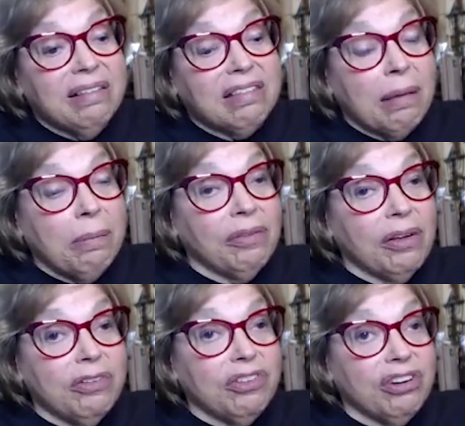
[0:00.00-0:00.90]
And some
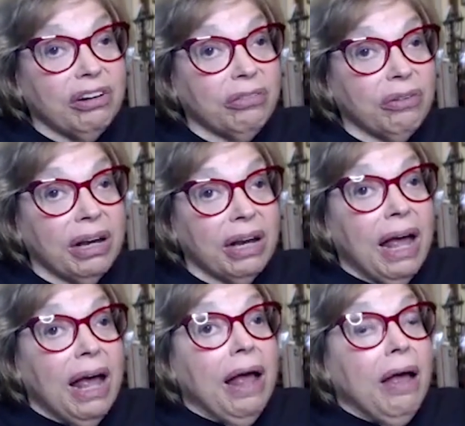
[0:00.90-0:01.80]
of those
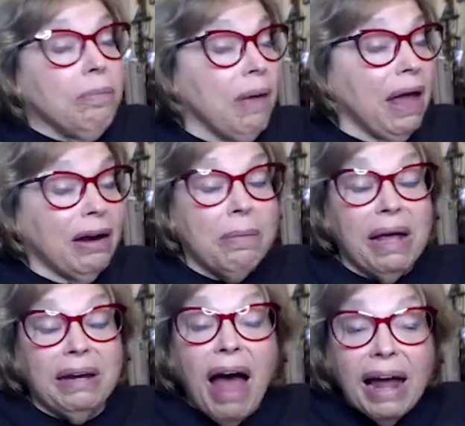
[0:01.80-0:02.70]
children may or
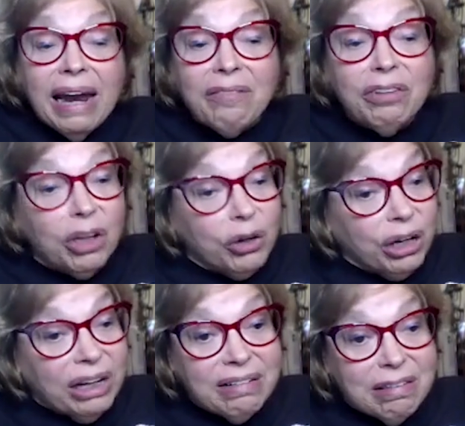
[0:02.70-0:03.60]
may not have a
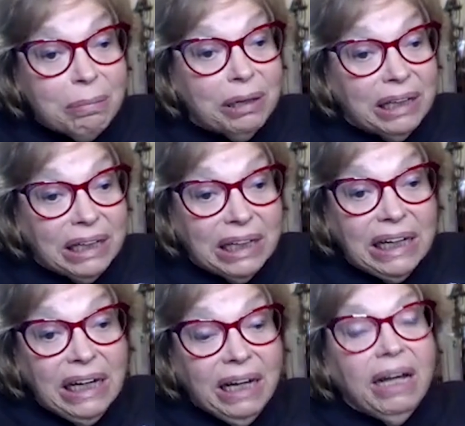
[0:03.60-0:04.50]
learning
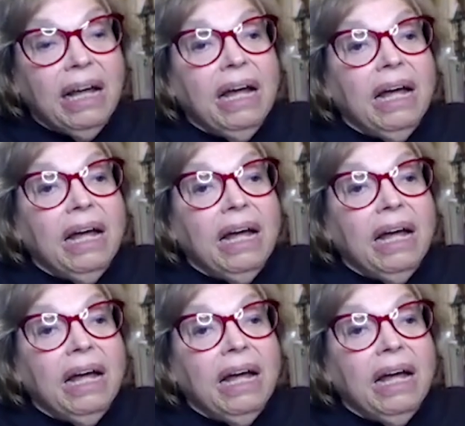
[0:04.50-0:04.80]
disability.